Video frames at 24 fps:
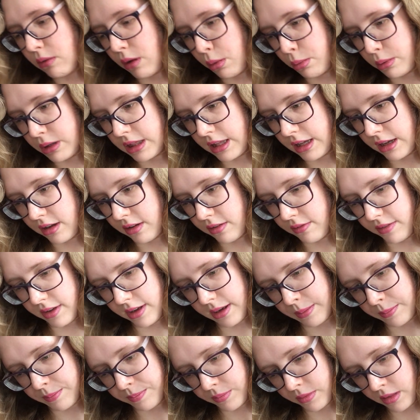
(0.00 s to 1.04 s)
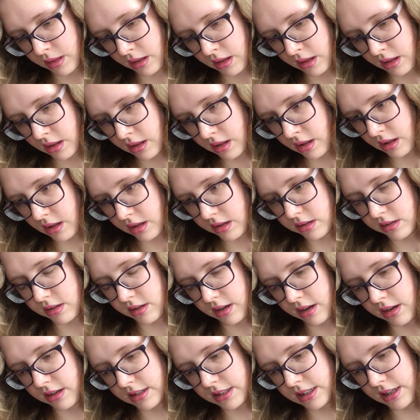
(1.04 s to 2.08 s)
while we think of it.
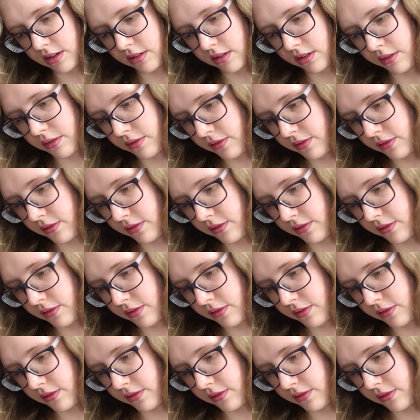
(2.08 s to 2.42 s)
I can't see it on the